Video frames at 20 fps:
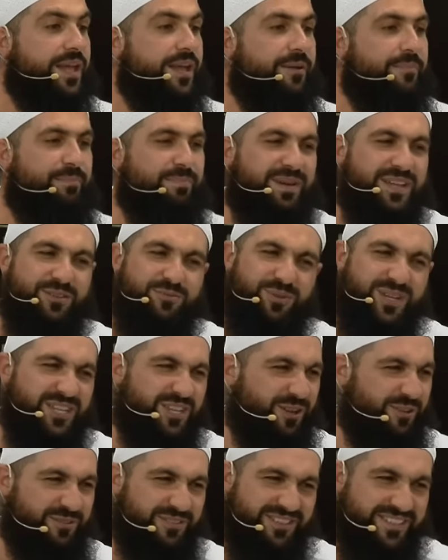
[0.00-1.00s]
But we
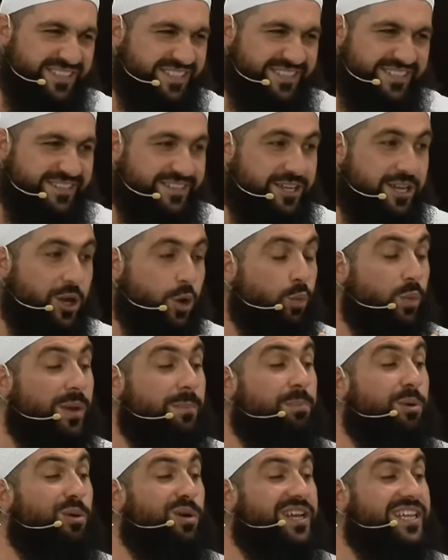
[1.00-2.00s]
don't. We're
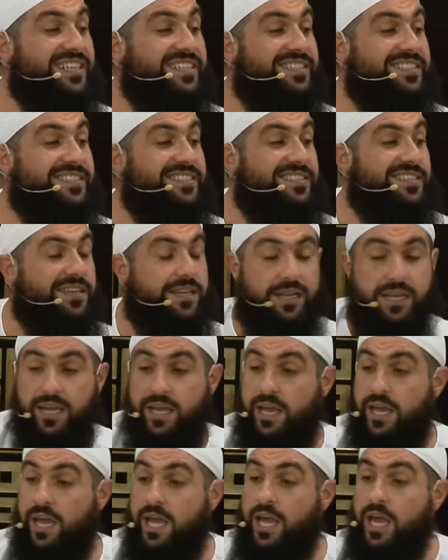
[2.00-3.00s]
boys.
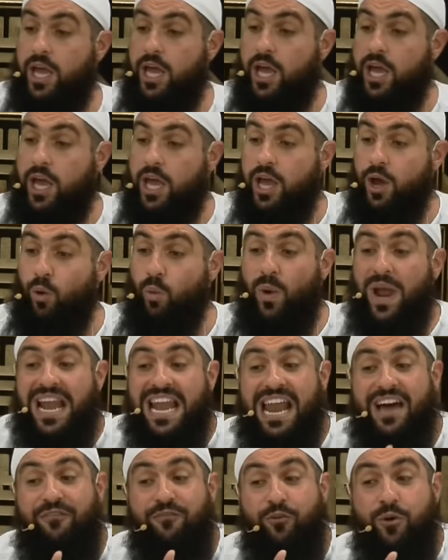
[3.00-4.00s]
We
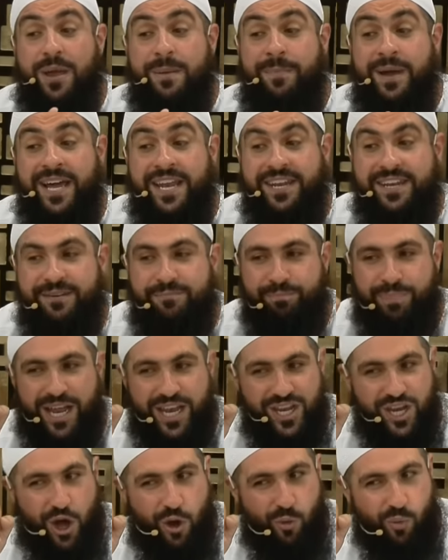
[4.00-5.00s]
love women,
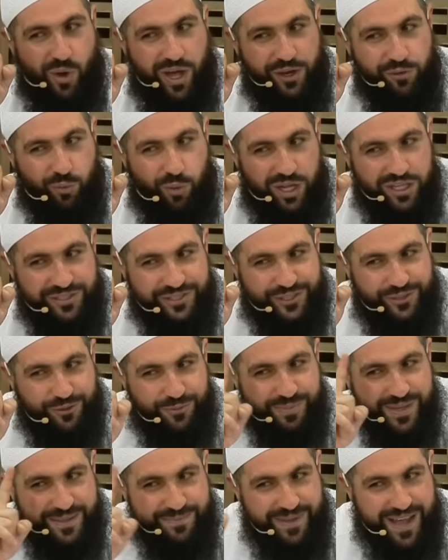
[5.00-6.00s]
but no one wants to
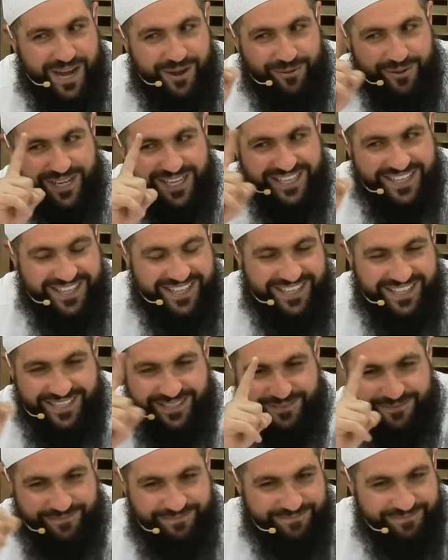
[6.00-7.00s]
be married.
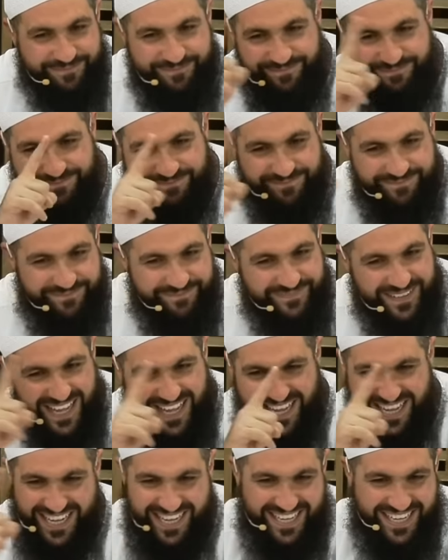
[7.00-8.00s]

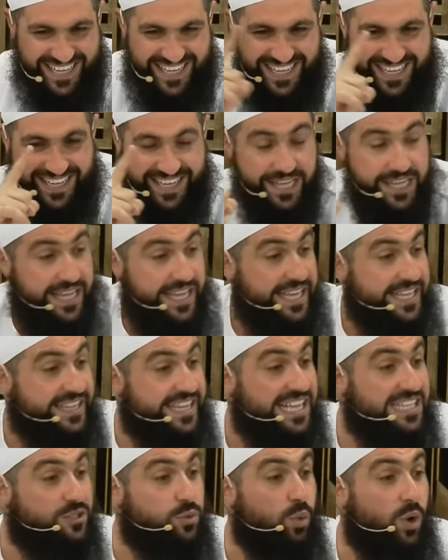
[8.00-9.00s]
Ah,
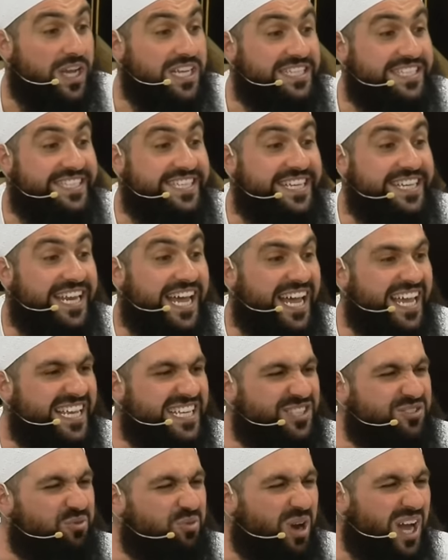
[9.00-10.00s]
that's why zina
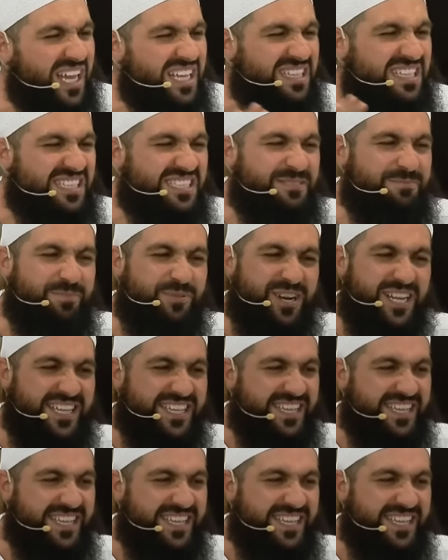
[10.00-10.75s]
is widespread.